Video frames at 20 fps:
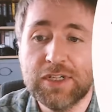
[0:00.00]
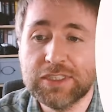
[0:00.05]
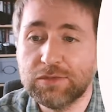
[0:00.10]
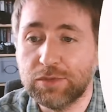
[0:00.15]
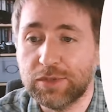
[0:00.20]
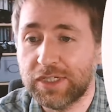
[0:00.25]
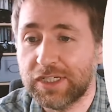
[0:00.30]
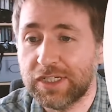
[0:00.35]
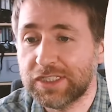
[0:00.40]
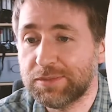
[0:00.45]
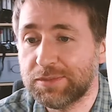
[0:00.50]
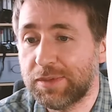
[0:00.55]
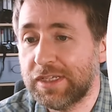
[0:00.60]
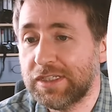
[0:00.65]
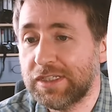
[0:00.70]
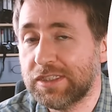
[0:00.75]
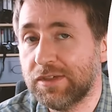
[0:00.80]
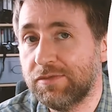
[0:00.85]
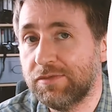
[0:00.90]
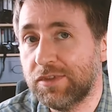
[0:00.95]
First of all, he
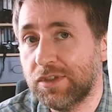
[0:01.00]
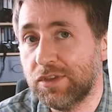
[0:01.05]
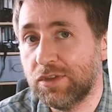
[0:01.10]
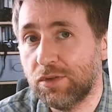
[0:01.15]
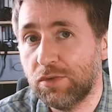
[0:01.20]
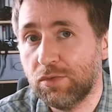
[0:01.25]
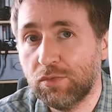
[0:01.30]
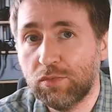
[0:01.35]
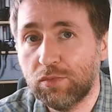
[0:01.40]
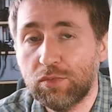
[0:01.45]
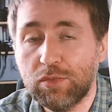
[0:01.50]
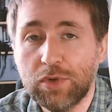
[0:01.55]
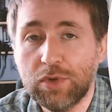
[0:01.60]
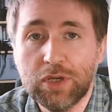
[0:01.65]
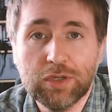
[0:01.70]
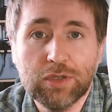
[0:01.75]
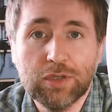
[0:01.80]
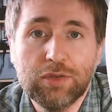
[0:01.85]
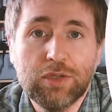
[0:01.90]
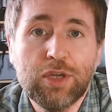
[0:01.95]
explained something
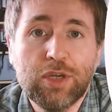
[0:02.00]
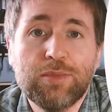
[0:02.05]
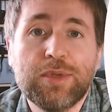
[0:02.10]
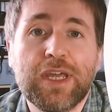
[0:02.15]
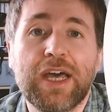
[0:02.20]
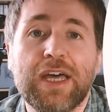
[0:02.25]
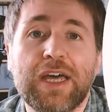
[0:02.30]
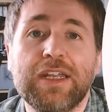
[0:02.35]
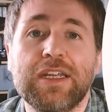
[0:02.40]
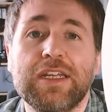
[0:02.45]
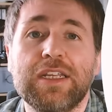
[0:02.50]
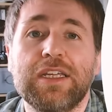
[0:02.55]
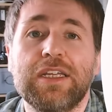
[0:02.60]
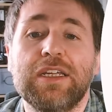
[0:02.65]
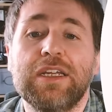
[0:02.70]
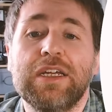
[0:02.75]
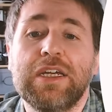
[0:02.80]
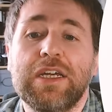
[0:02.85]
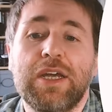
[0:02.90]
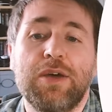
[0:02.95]
that nobody had
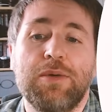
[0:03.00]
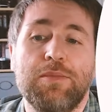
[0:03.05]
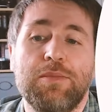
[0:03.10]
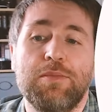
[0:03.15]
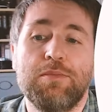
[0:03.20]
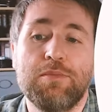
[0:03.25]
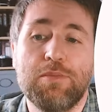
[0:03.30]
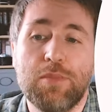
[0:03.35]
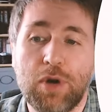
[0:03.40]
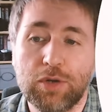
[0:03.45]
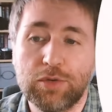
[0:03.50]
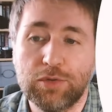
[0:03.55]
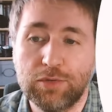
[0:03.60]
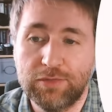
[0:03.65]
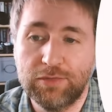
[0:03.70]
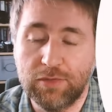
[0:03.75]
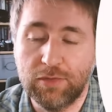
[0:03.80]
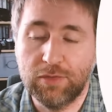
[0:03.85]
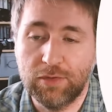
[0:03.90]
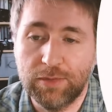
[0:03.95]
any
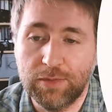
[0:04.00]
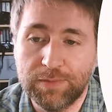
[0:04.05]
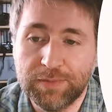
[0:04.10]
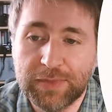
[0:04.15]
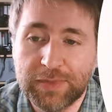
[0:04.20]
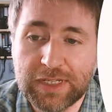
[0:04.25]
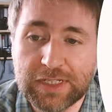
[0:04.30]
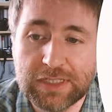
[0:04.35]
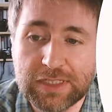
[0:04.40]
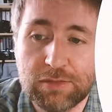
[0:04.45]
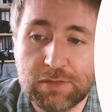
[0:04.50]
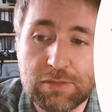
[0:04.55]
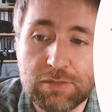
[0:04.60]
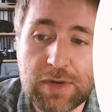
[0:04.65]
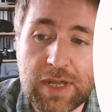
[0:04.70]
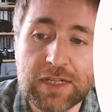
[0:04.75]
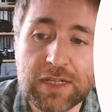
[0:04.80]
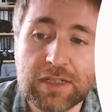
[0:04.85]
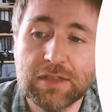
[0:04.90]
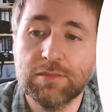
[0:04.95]
model for. It's the
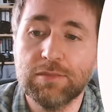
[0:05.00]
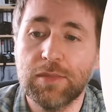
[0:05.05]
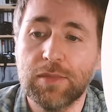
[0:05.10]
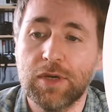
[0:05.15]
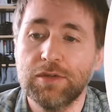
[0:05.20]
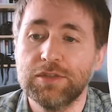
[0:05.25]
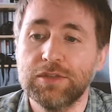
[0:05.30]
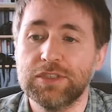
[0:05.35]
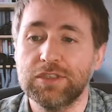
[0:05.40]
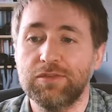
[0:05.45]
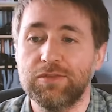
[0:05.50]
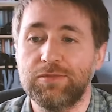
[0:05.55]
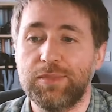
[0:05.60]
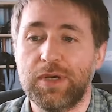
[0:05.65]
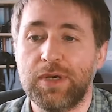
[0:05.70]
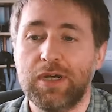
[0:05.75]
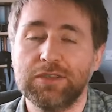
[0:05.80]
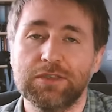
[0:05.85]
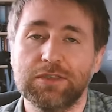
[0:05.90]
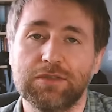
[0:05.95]
random motion of
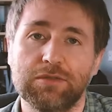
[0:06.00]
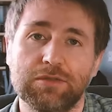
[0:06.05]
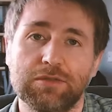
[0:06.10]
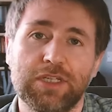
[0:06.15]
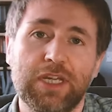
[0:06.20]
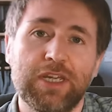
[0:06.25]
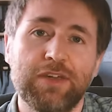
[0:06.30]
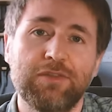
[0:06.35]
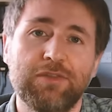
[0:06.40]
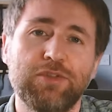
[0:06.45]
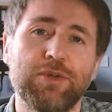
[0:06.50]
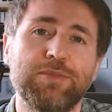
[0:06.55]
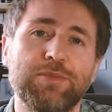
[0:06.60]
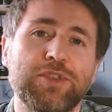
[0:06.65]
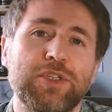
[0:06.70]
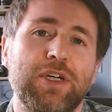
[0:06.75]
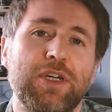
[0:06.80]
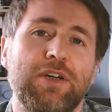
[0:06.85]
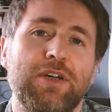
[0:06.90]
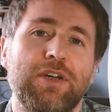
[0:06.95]
particles. If you
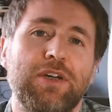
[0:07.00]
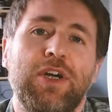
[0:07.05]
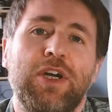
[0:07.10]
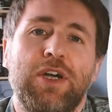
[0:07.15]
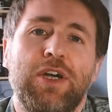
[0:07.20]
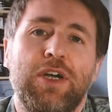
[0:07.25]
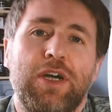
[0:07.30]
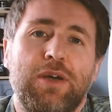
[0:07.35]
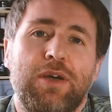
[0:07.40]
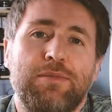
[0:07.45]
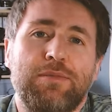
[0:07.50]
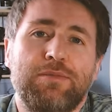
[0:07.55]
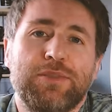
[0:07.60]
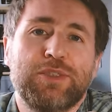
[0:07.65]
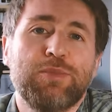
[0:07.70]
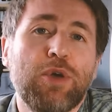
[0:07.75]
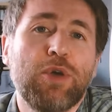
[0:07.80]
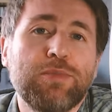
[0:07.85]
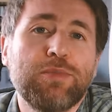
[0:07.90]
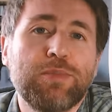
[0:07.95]
observe um,
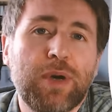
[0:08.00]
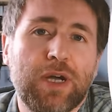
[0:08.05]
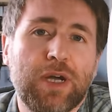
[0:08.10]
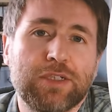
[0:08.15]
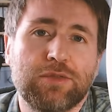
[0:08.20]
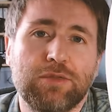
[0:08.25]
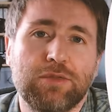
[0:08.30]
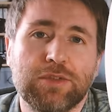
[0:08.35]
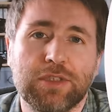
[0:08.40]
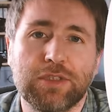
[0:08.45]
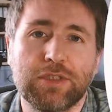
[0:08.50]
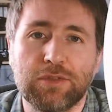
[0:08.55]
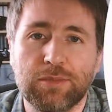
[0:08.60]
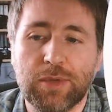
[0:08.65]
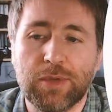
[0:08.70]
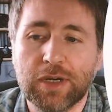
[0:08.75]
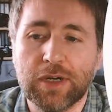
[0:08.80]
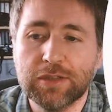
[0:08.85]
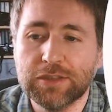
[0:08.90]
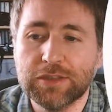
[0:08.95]
smoke particles under a